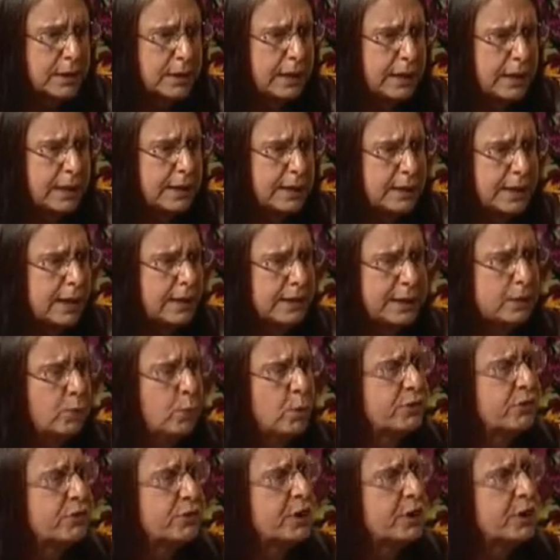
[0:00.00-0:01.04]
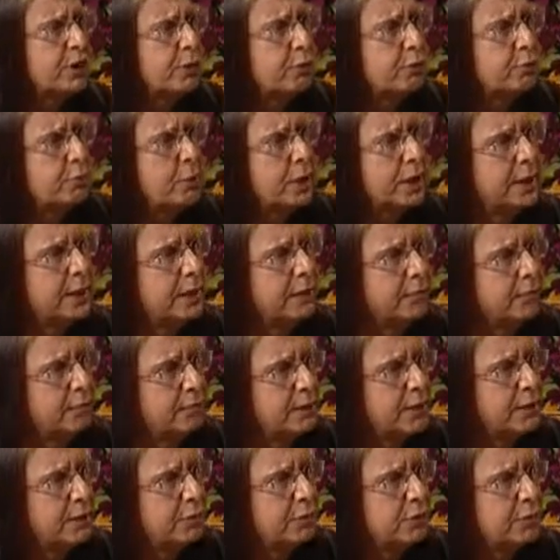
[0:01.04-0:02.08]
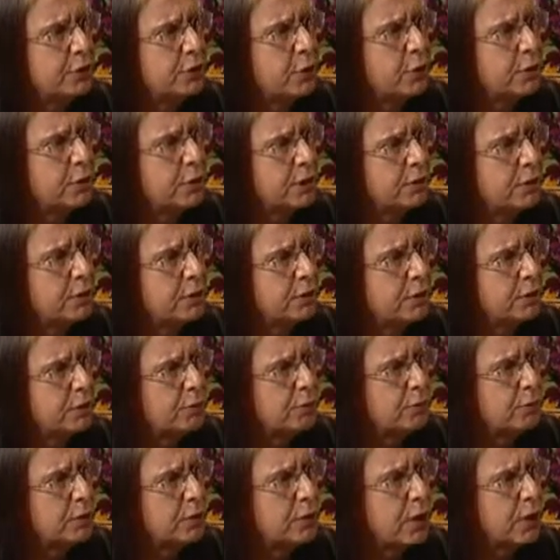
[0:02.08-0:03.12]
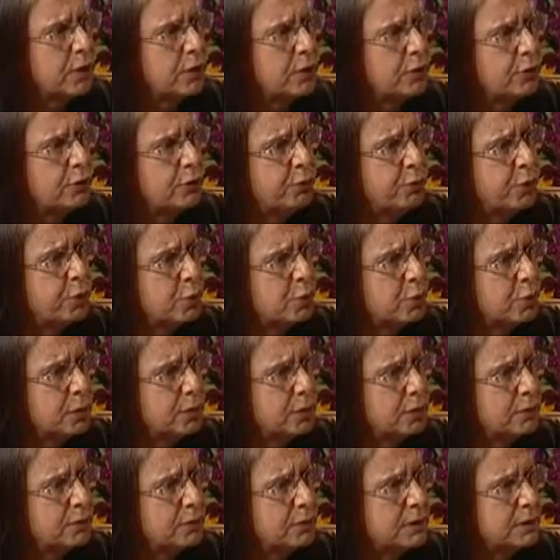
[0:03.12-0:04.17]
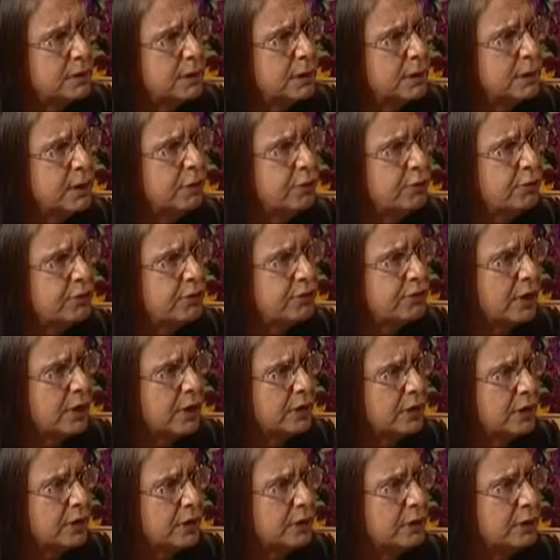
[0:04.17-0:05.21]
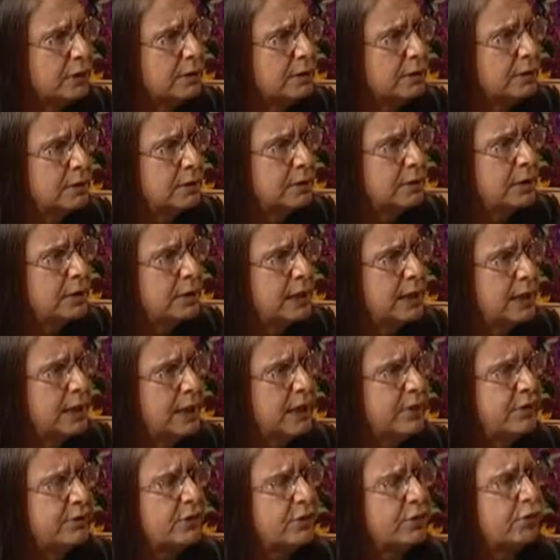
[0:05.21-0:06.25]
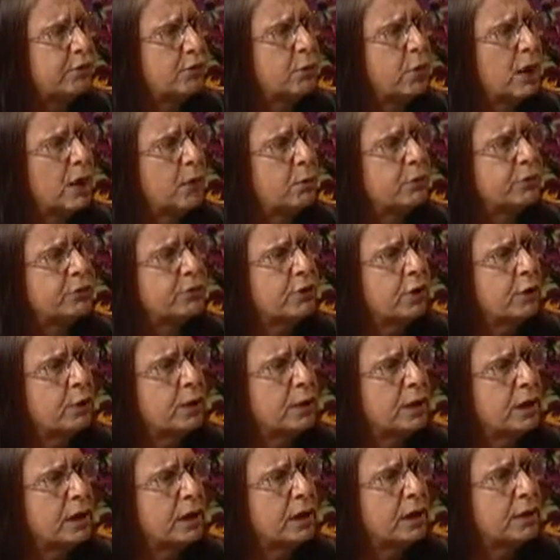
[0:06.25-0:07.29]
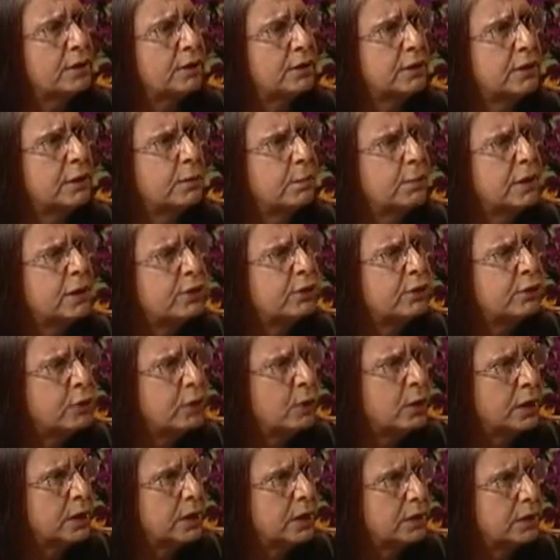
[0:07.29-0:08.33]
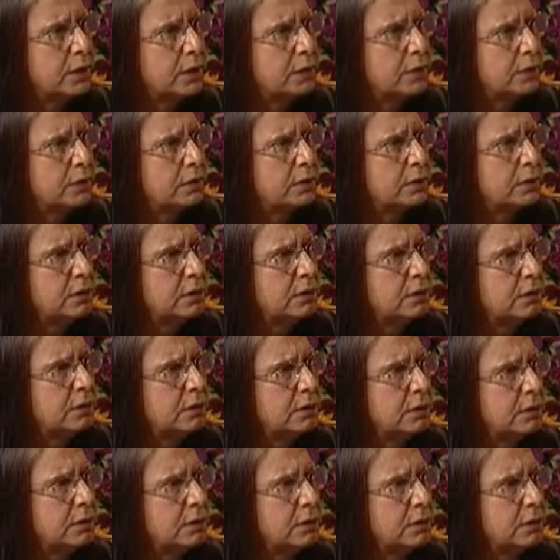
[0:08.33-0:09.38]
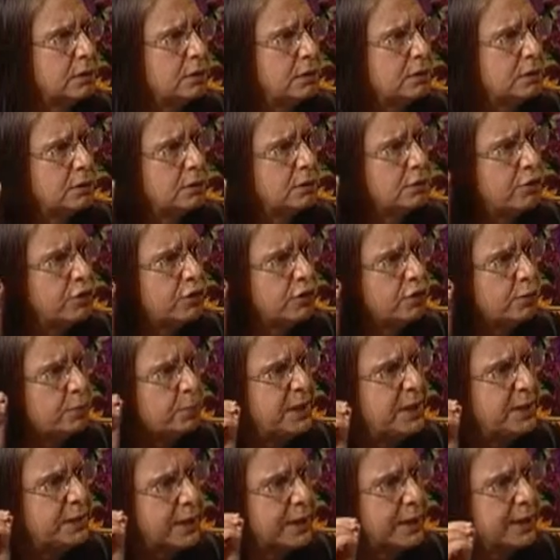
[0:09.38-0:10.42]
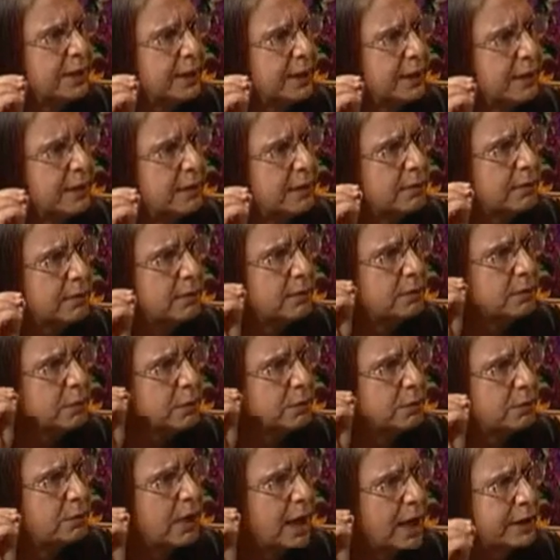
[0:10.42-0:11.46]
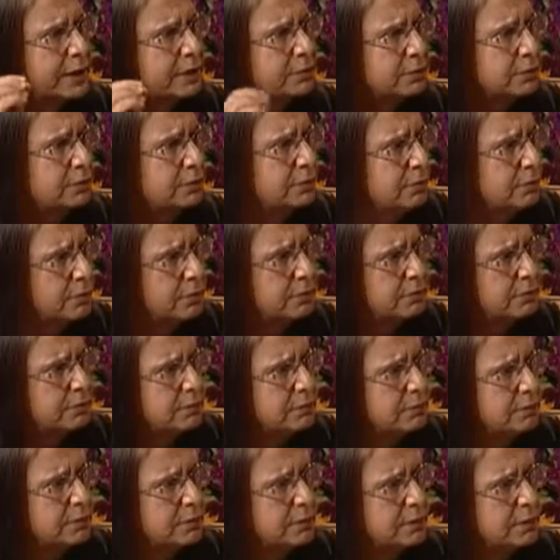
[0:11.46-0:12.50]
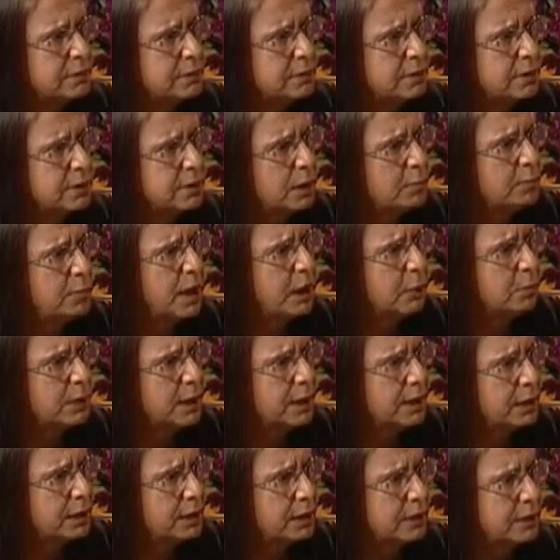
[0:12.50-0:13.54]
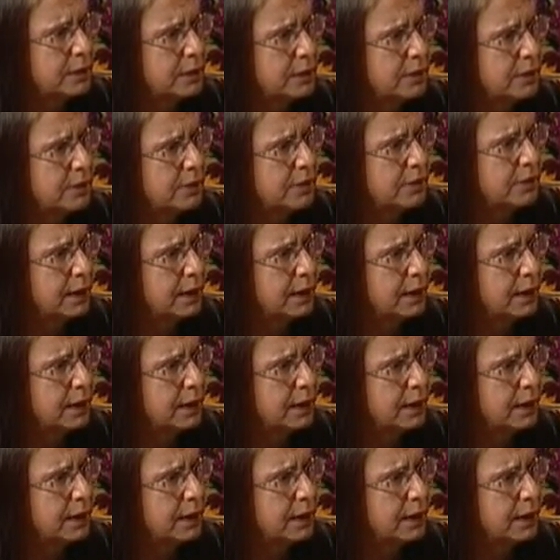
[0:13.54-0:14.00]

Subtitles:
and there wasn't enough money for him to go to his uncle's funeral. He loved his uncle. He said, "So I was going into the peace corner to just be thinking with gratitude about my uncle and his